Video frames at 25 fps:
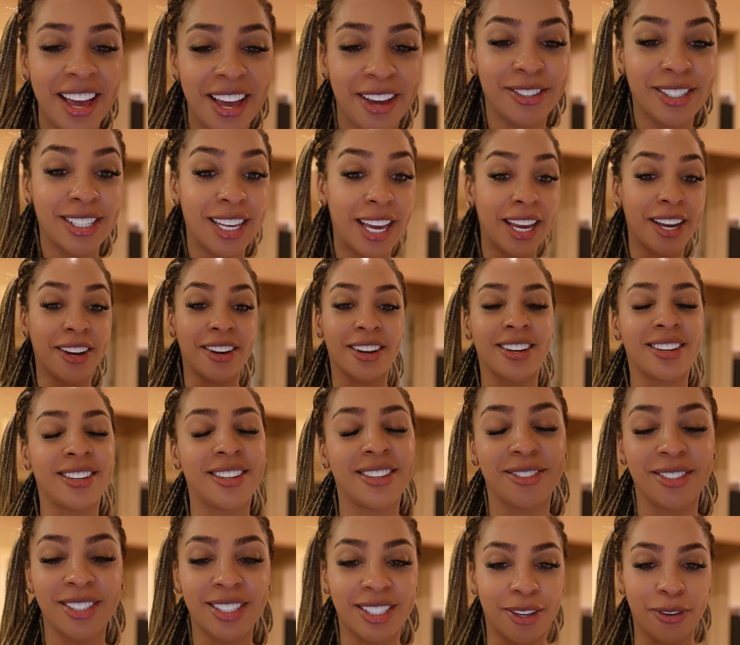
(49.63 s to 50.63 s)
It
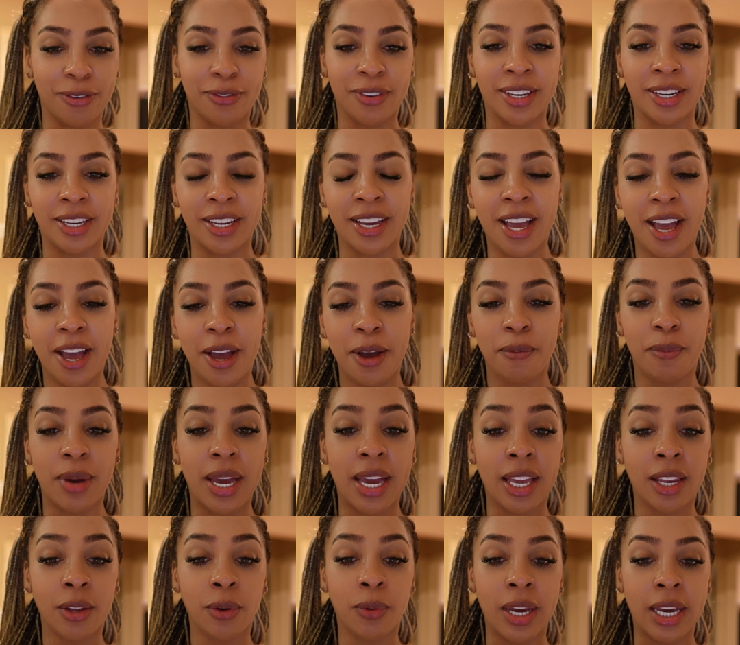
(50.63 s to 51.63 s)
was so funny. But
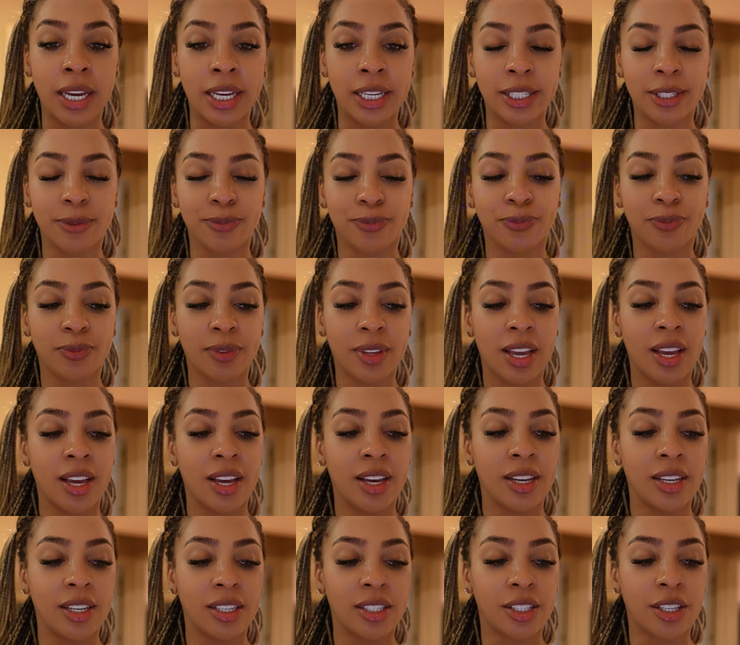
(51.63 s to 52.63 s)
anyways,
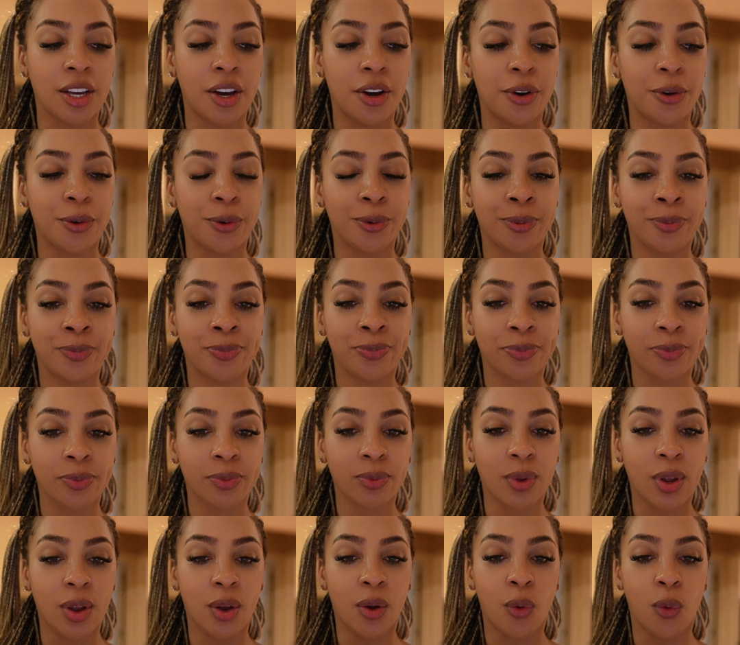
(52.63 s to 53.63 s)
so
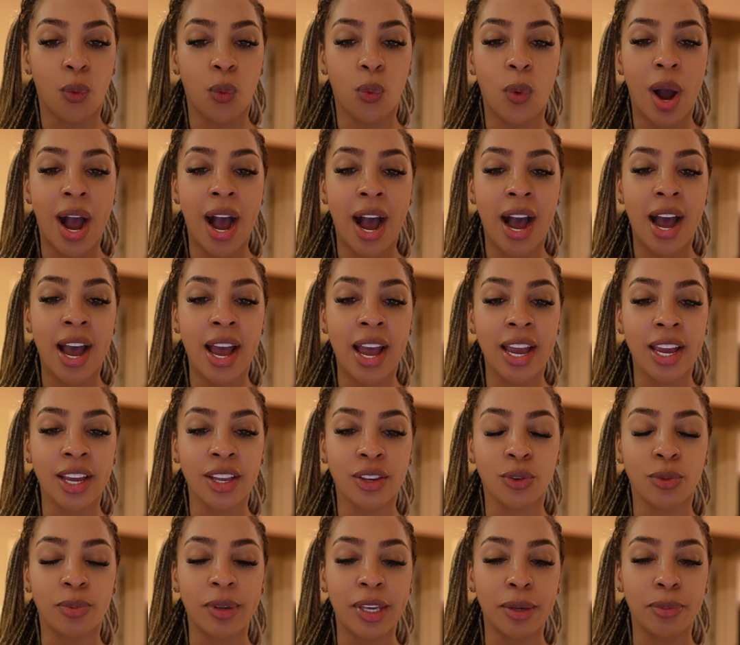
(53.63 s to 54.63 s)
why
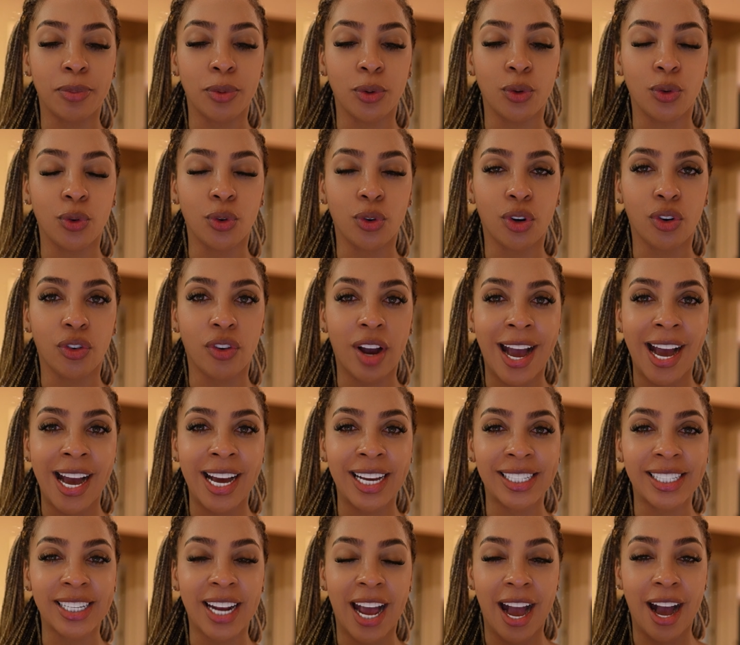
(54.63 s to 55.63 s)
do people
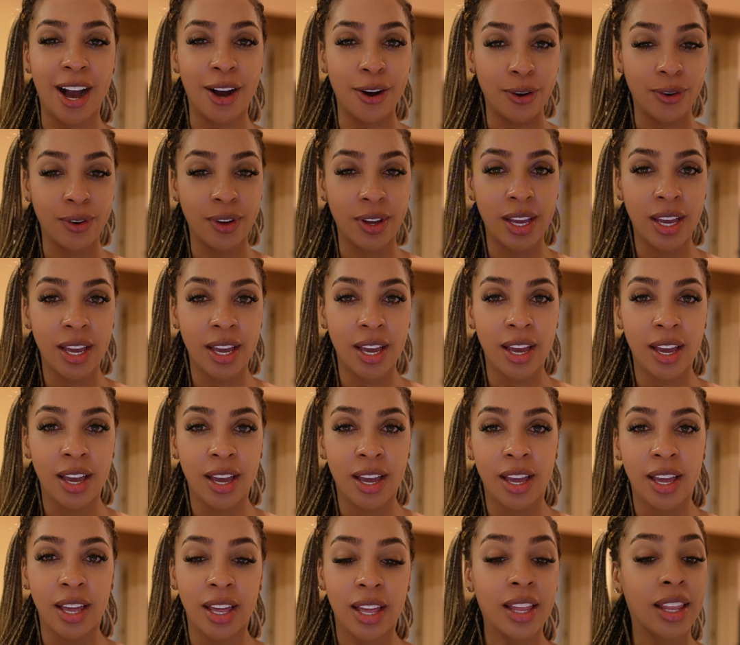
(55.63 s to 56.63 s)
crash out?
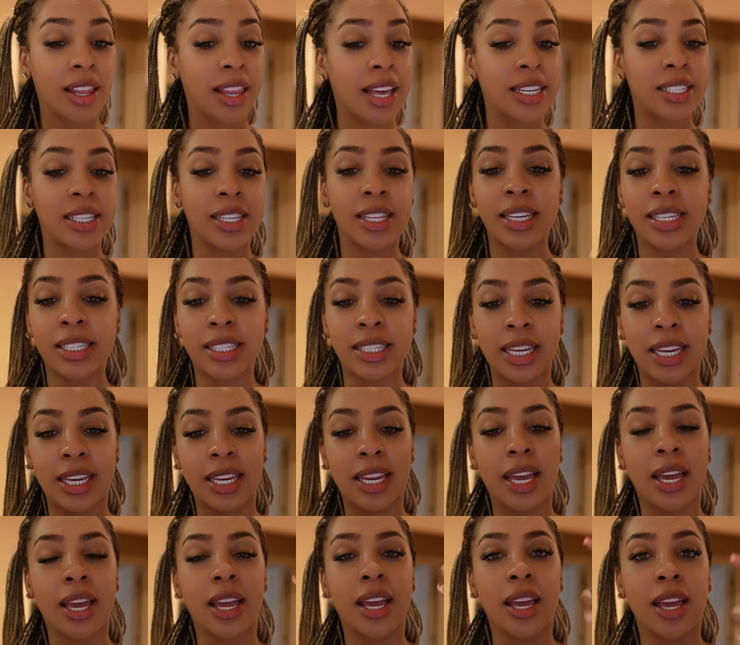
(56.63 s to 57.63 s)
Let's list
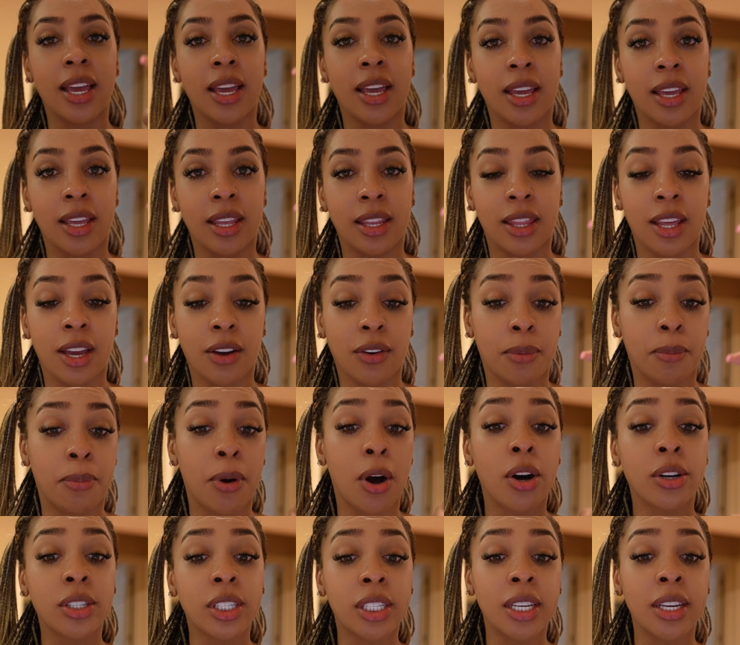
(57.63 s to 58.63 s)
it. They're
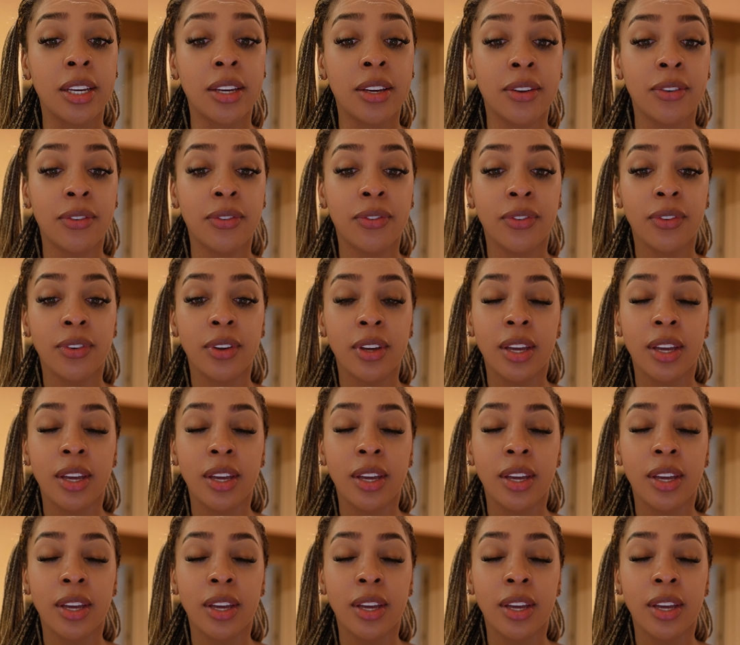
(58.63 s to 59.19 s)
impulsive.